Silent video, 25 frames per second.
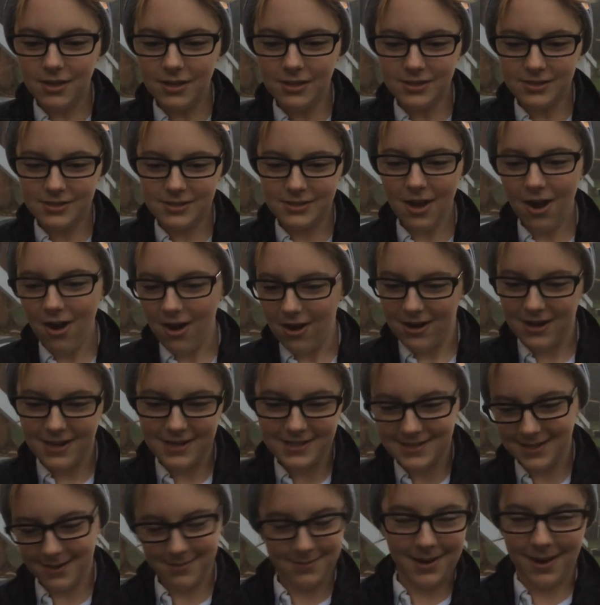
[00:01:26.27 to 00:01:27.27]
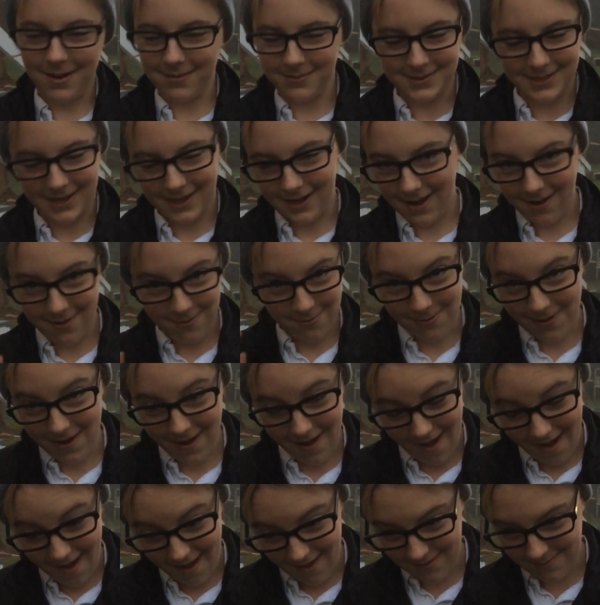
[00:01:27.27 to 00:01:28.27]
Sorry, sometimes I get
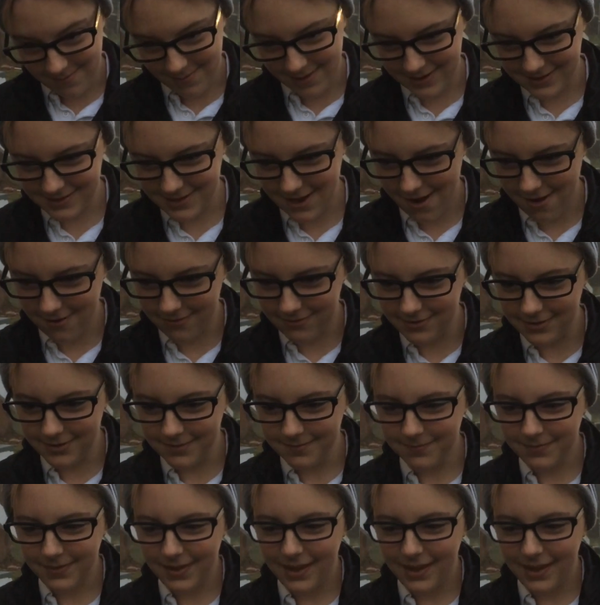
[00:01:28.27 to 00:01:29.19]
way ahead of myself.